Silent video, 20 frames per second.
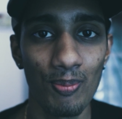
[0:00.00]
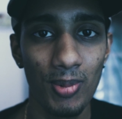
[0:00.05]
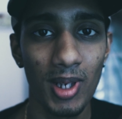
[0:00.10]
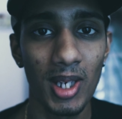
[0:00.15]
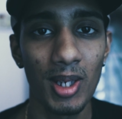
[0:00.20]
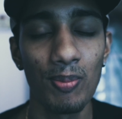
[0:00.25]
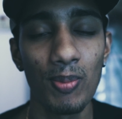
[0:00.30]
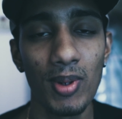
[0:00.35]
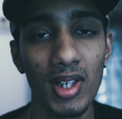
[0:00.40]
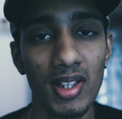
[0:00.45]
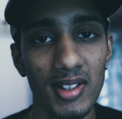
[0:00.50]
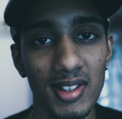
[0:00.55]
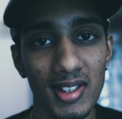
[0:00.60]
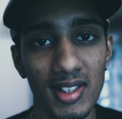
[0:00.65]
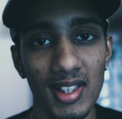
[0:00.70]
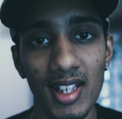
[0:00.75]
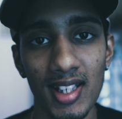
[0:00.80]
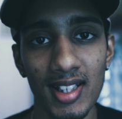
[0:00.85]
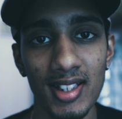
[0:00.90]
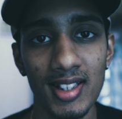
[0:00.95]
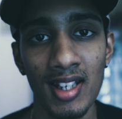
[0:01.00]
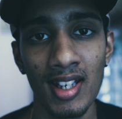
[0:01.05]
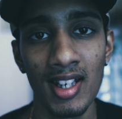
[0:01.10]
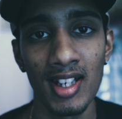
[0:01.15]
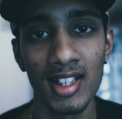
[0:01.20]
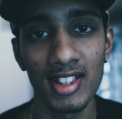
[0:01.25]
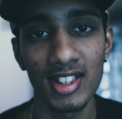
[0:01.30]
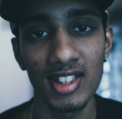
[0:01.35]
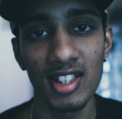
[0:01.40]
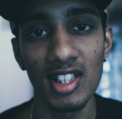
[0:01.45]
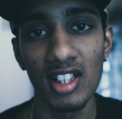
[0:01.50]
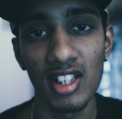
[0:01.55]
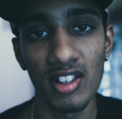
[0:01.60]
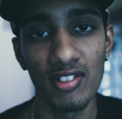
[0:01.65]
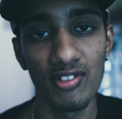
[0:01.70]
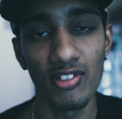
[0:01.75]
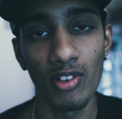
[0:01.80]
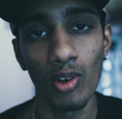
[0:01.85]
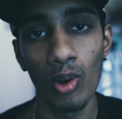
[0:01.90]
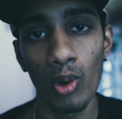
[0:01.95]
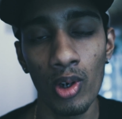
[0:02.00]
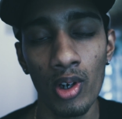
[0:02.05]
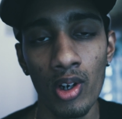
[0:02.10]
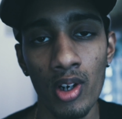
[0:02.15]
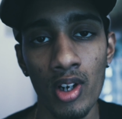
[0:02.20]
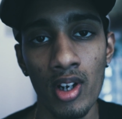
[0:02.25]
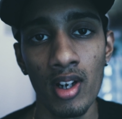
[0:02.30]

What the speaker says: PP6 Cine 4